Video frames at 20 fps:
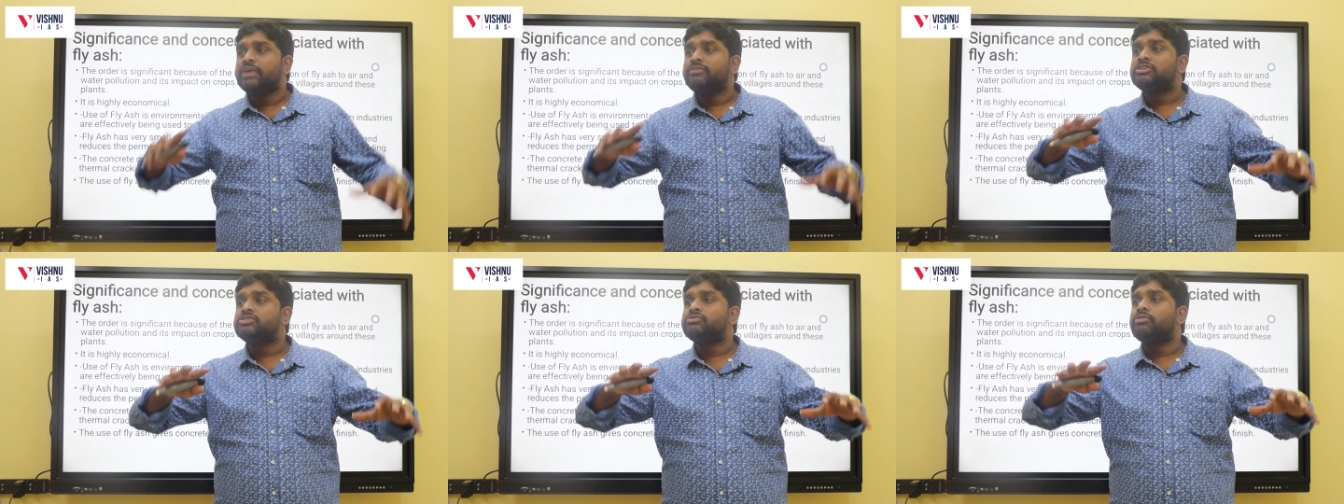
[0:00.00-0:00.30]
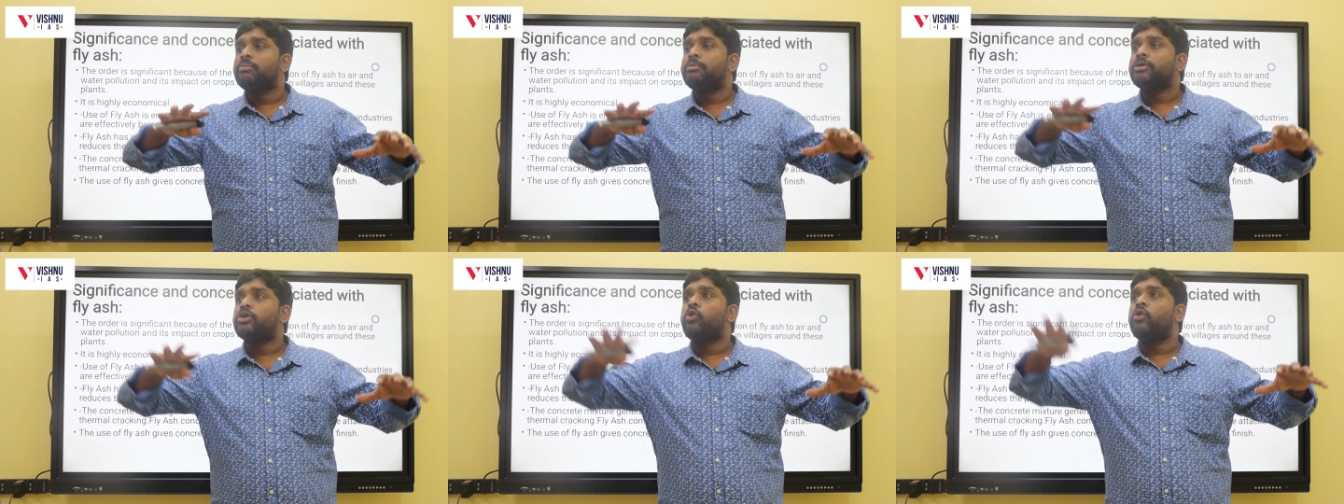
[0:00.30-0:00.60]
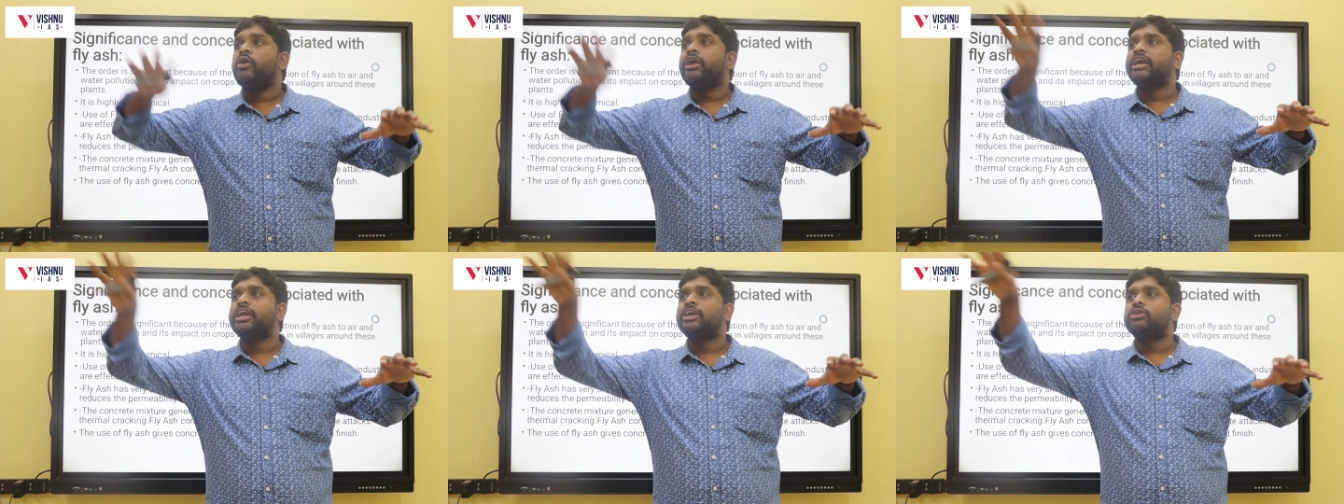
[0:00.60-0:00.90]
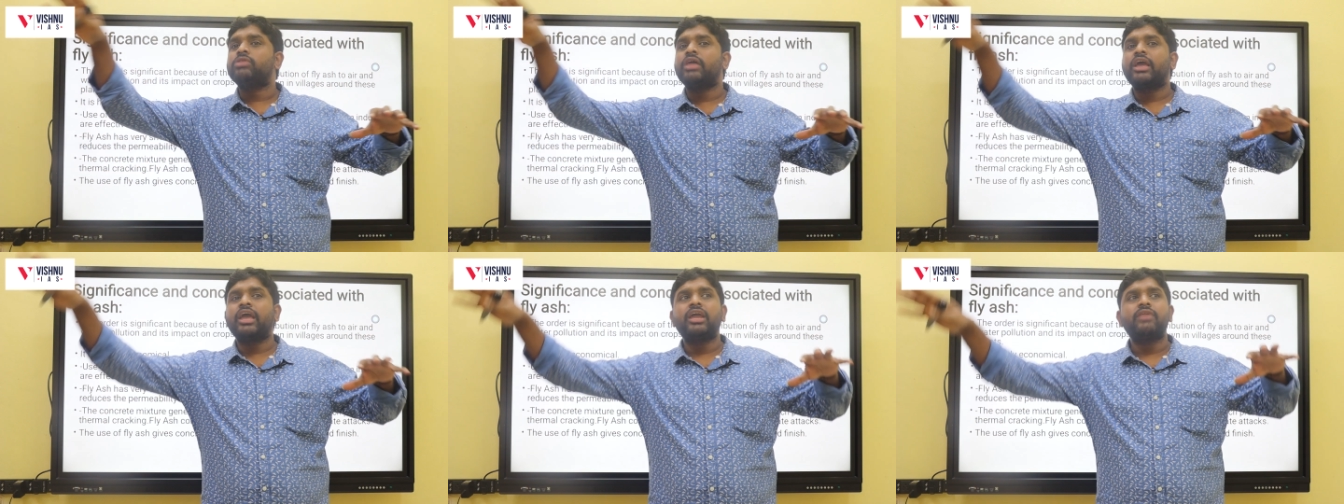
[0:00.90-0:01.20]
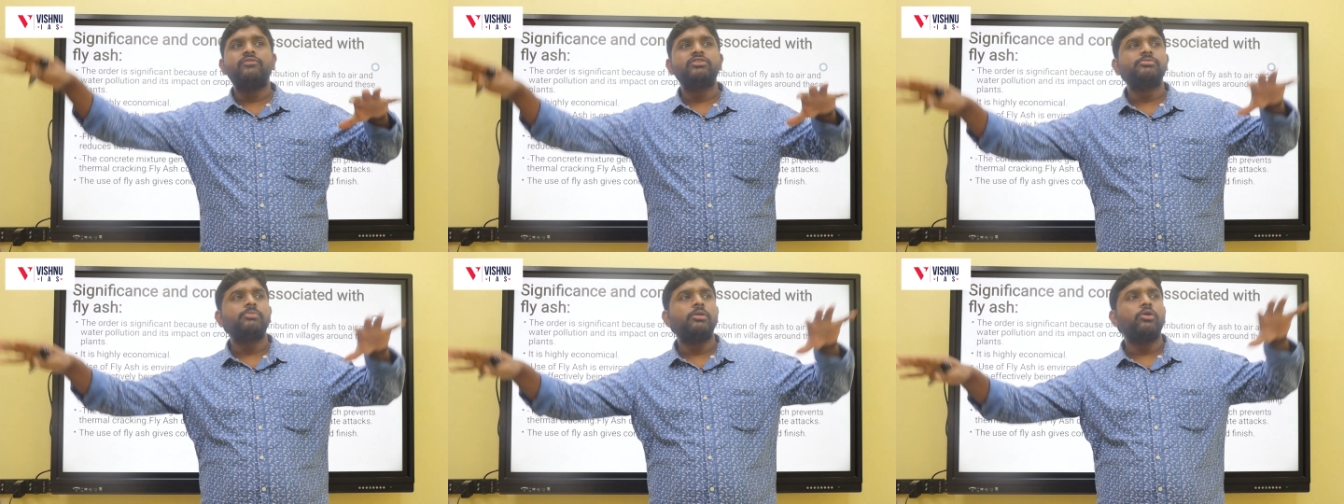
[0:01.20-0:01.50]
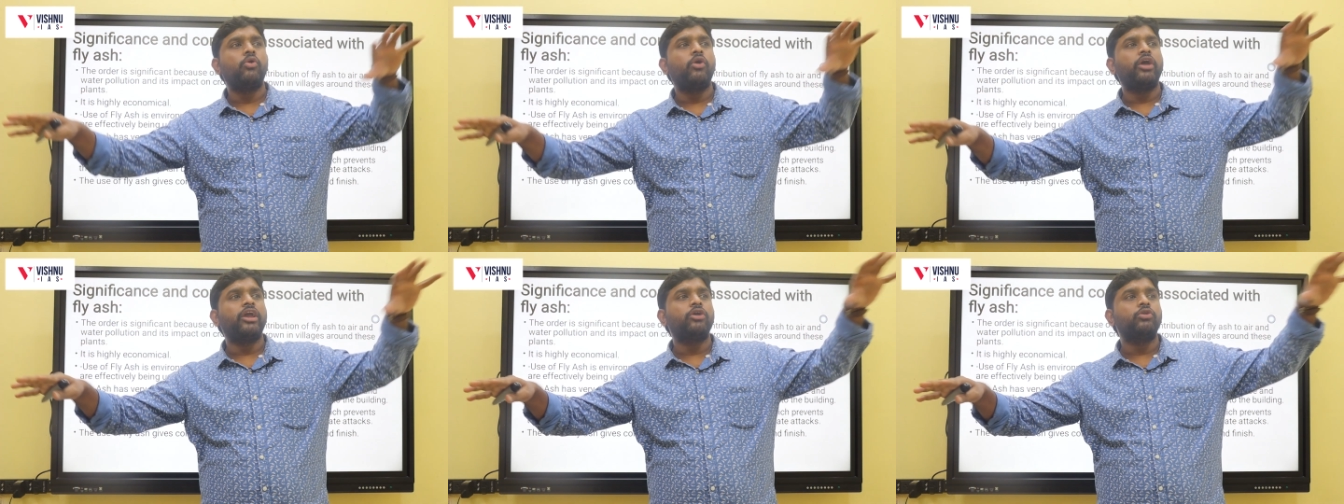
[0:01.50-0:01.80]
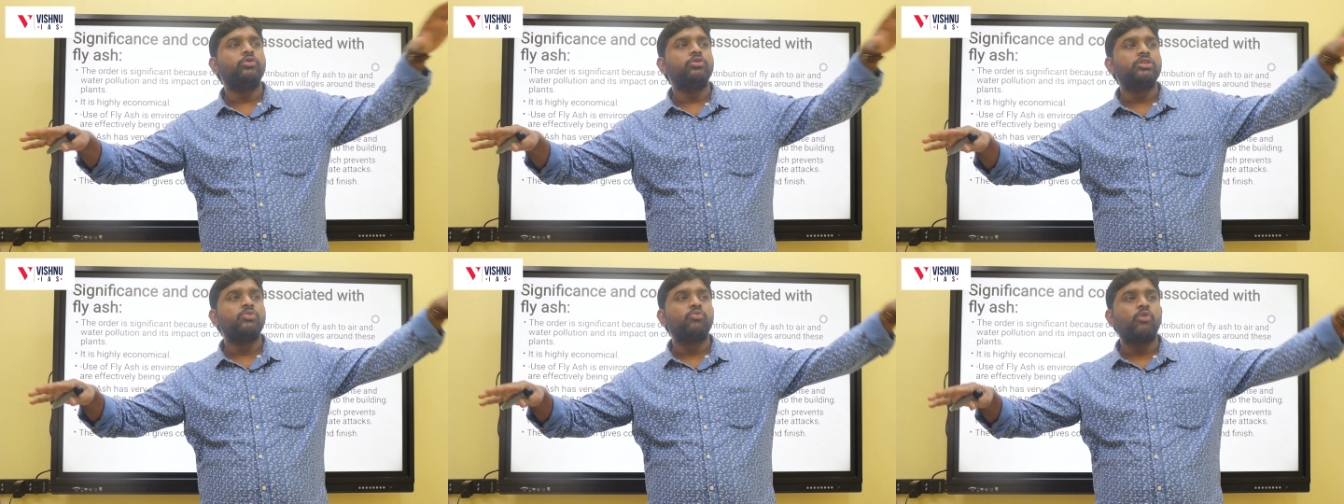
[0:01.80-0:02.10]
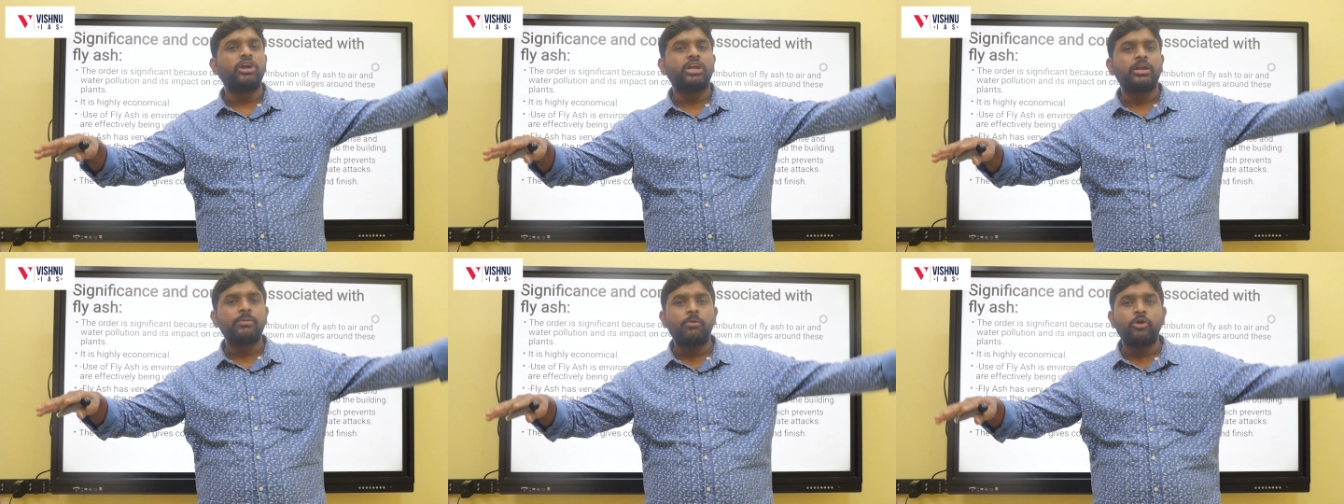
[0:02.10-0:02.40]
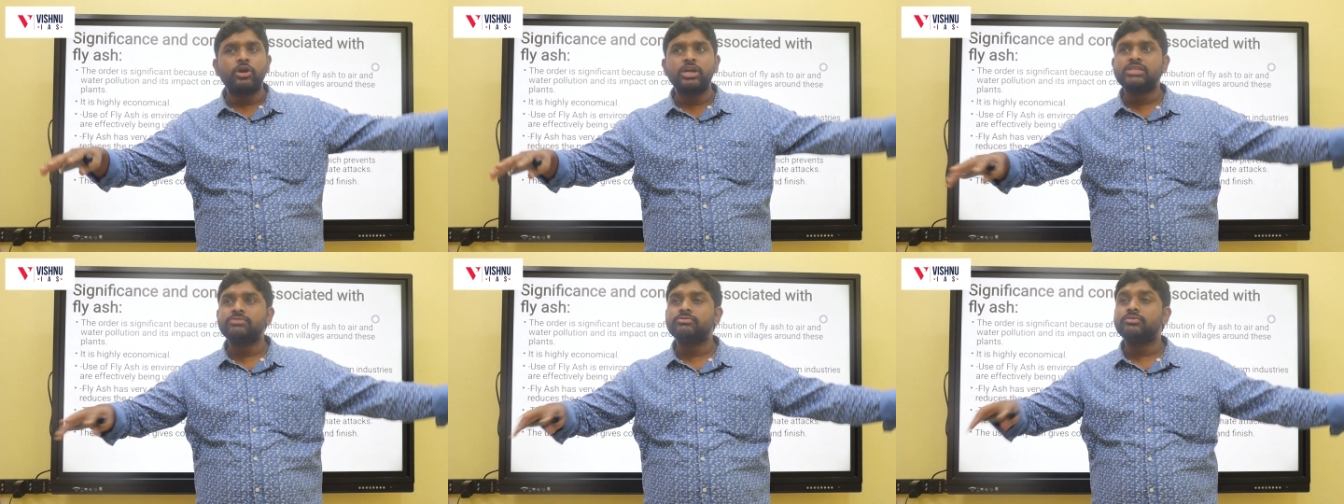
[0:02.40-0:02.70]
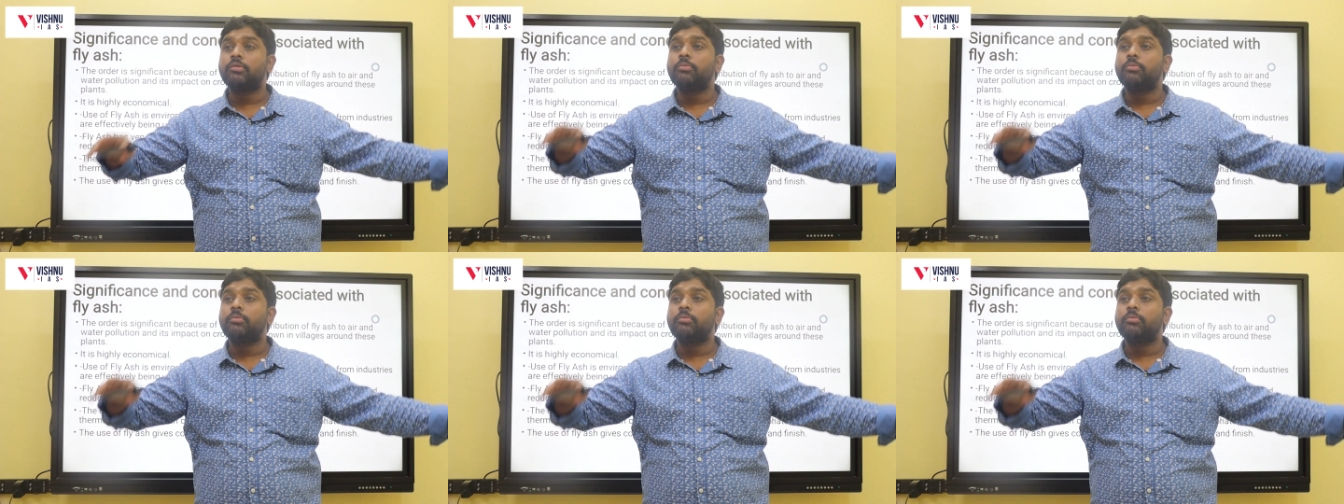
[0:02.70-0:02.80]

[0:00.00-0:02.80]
which will be going into the air, which will be going into the water bodies,